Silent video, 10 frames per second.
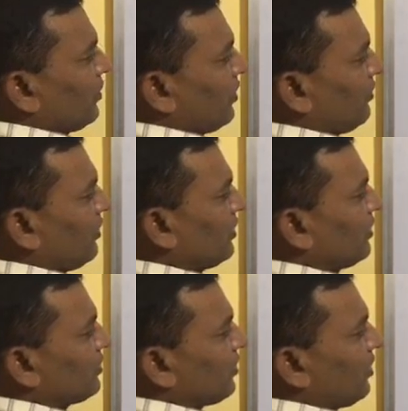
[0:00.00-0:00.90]
leaving
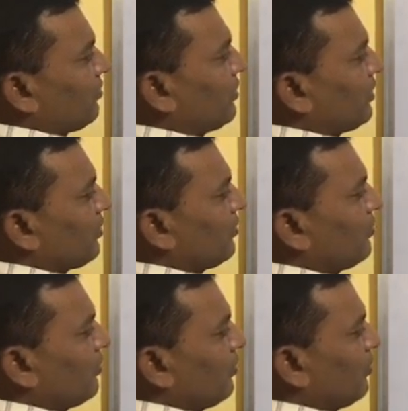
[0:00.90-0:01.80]
this column and row,
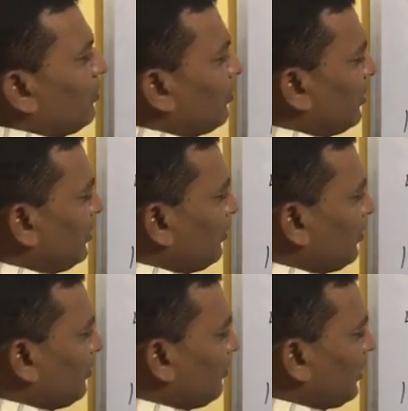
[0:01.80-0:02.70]
1 into
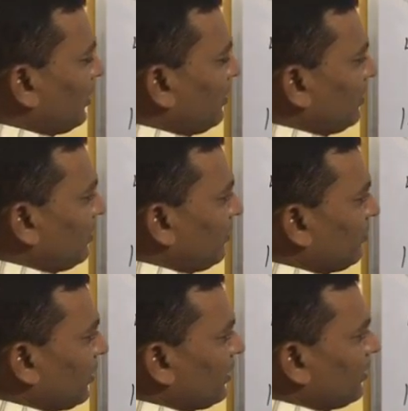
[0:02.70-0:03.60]
1, 1,
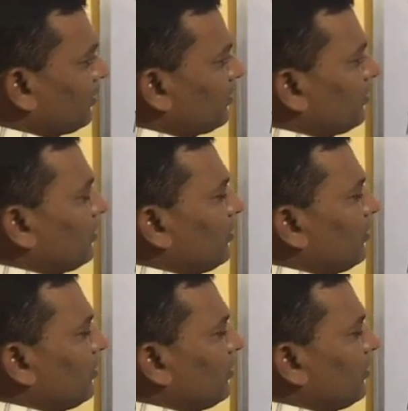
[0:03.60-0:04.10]
minus